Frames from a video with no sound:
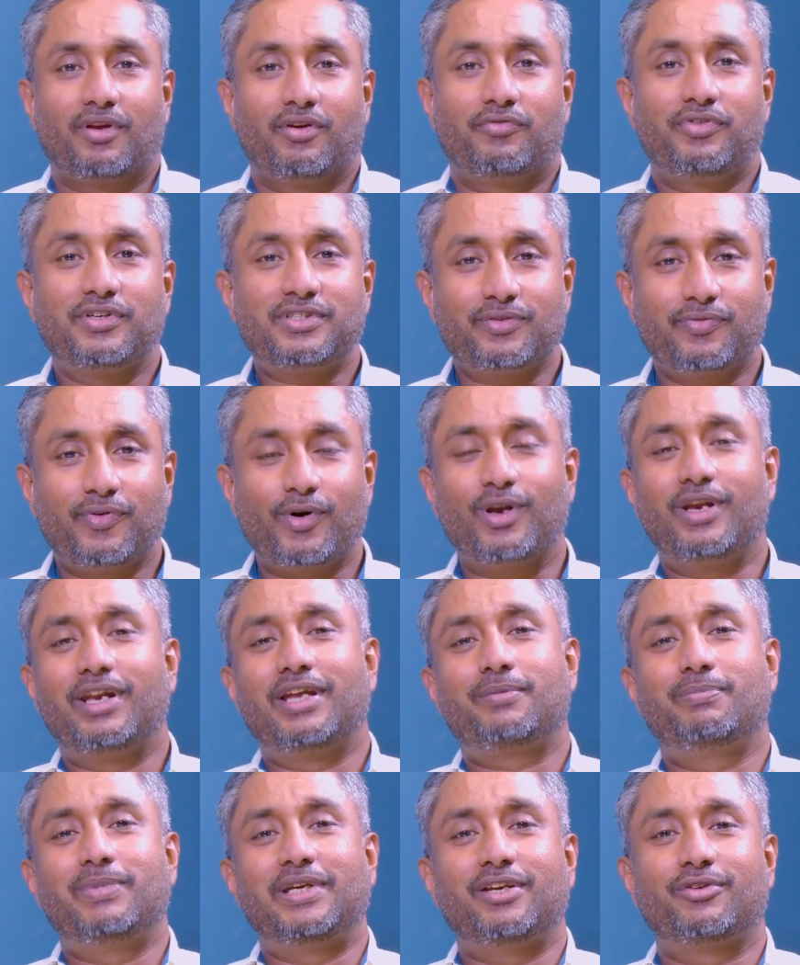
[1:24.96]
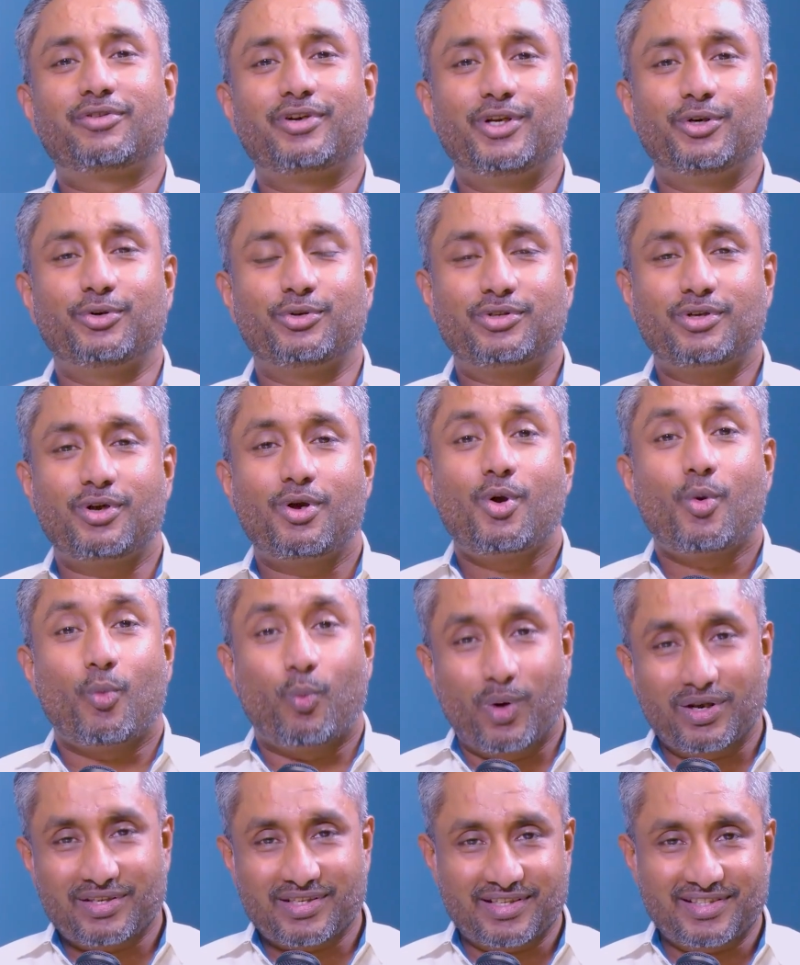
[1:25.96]
First of all, let me introduce
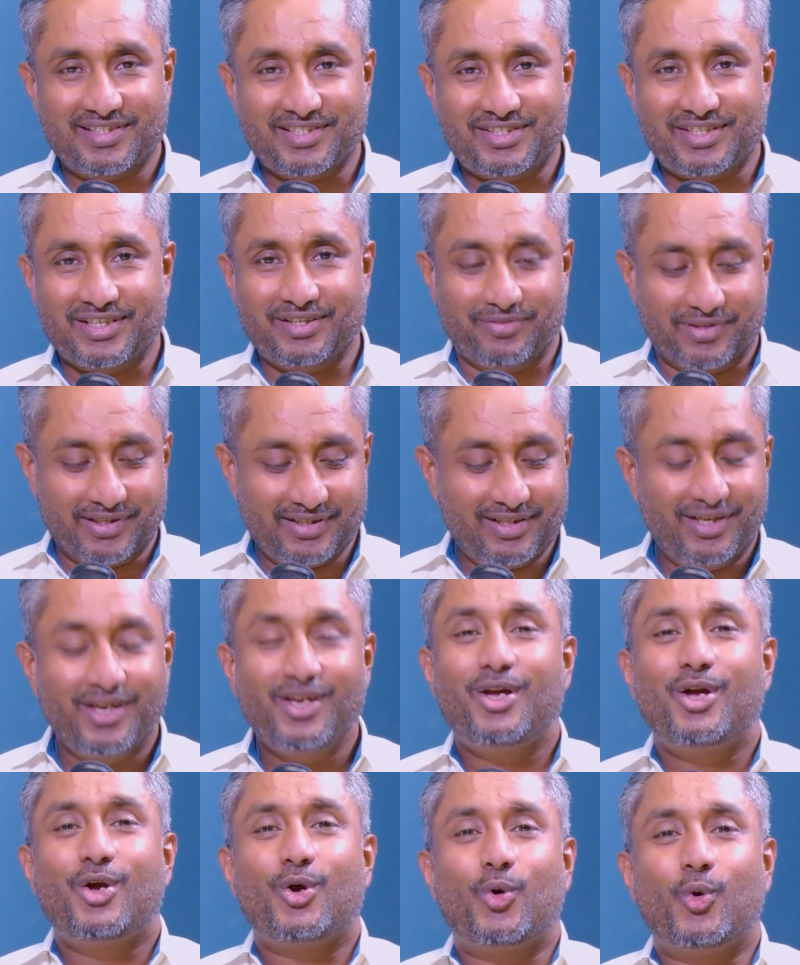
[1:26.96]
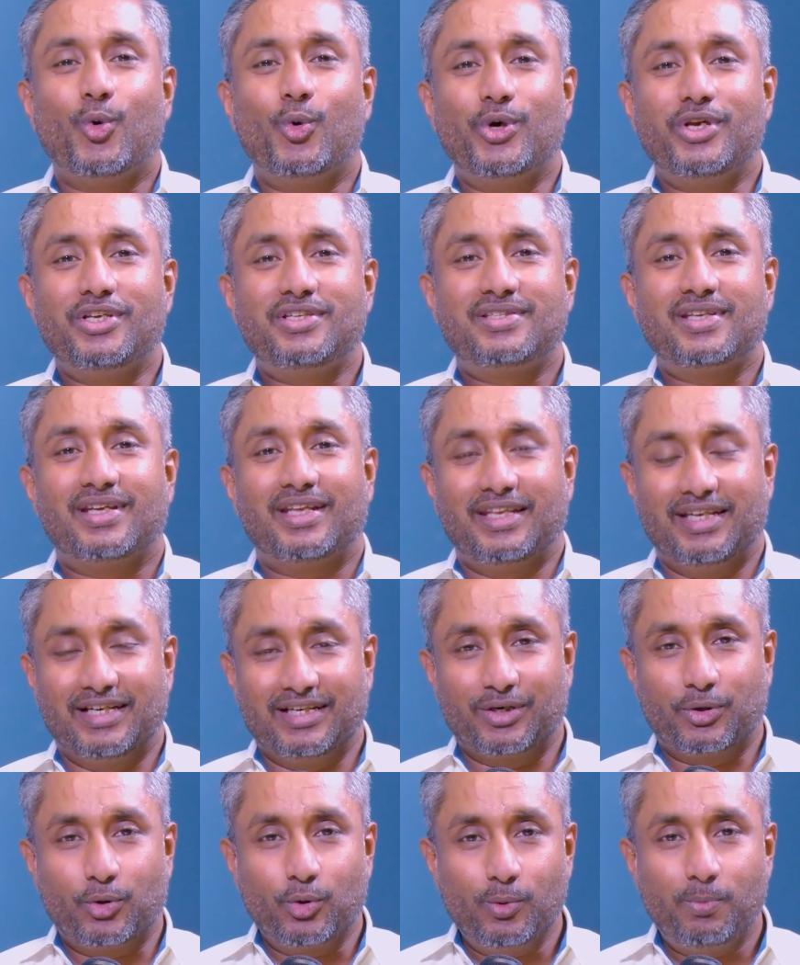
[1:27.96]
Wasanthi Stephen, who is
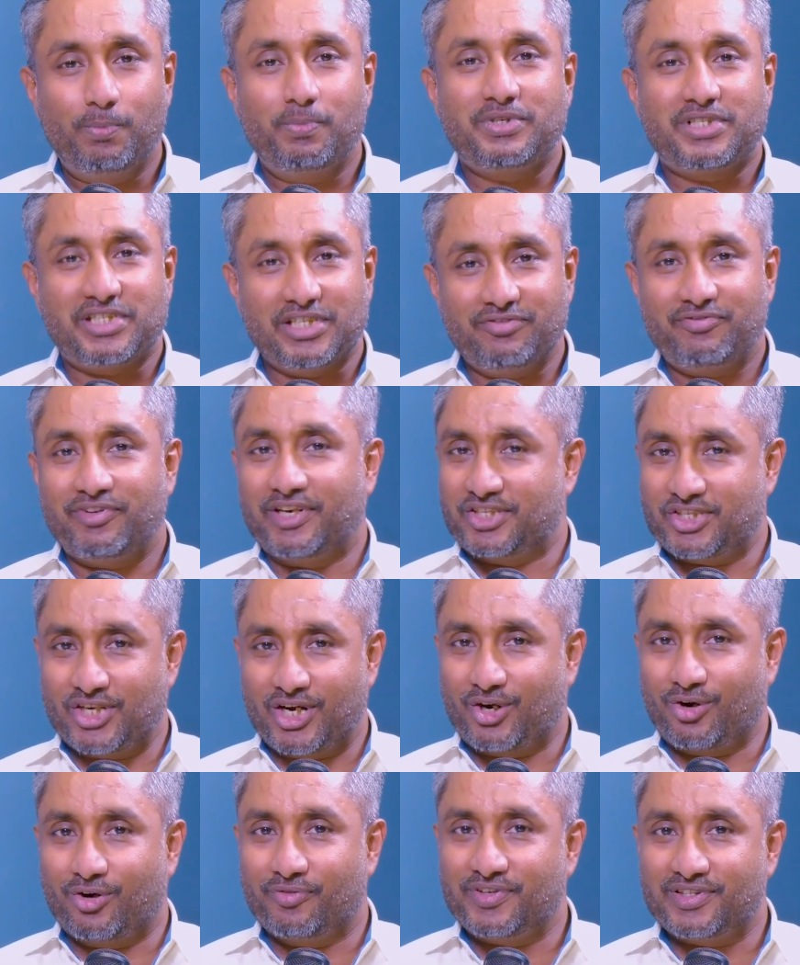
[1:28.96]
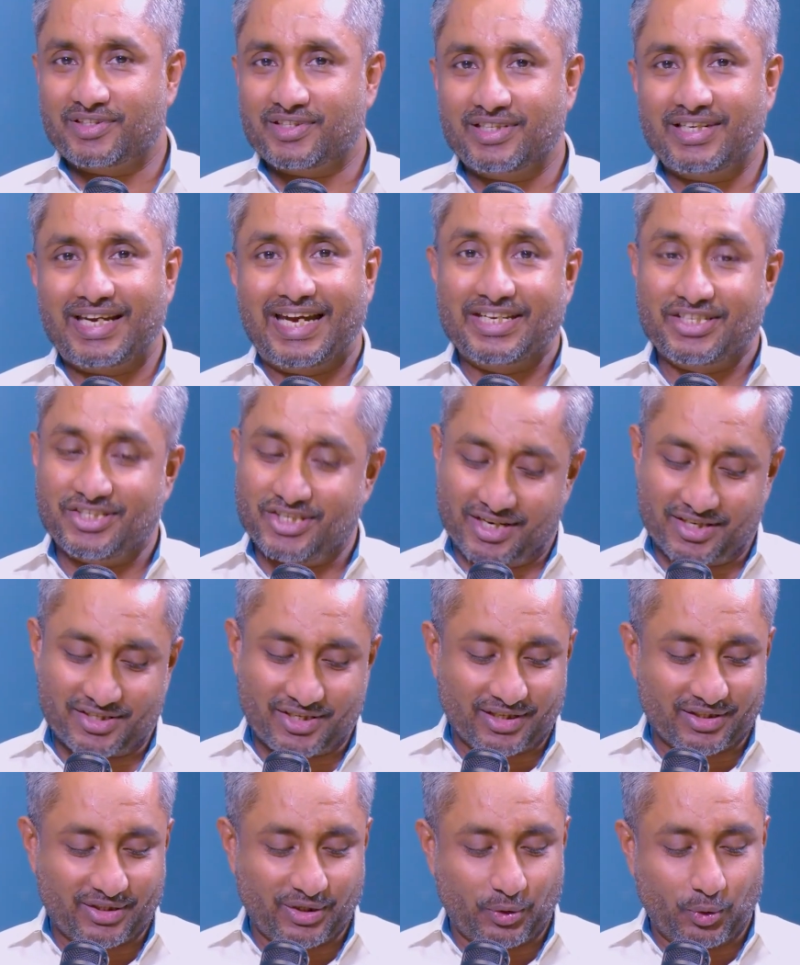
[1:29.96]
the Group Chief HR Officer at
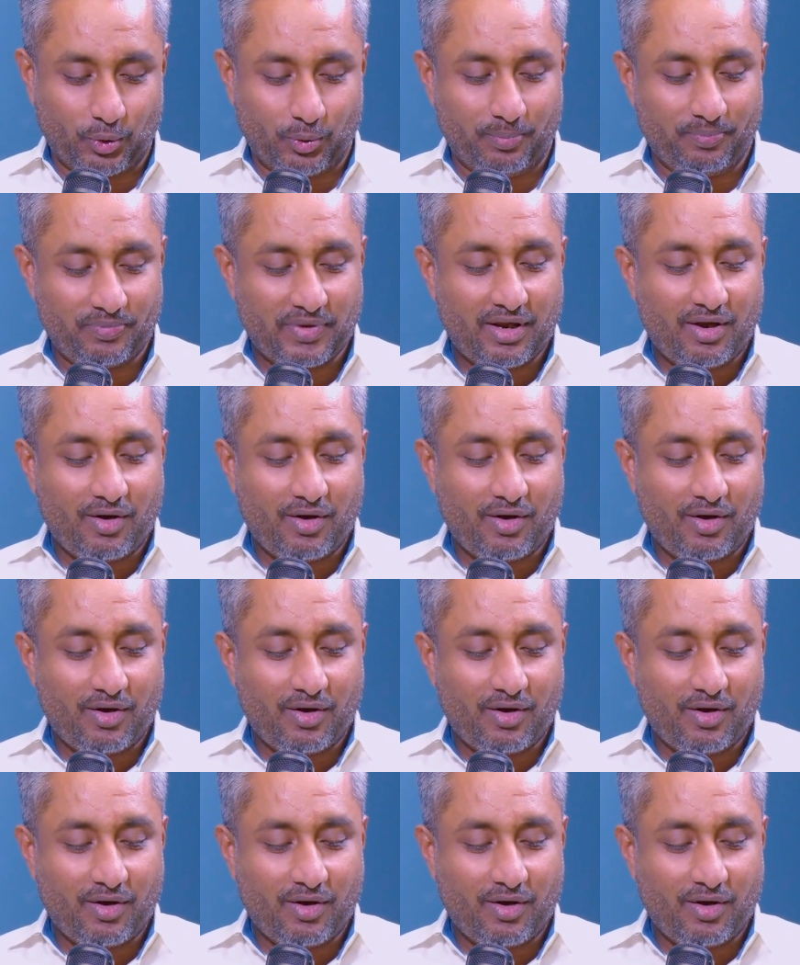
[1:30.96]
Janashakti Group.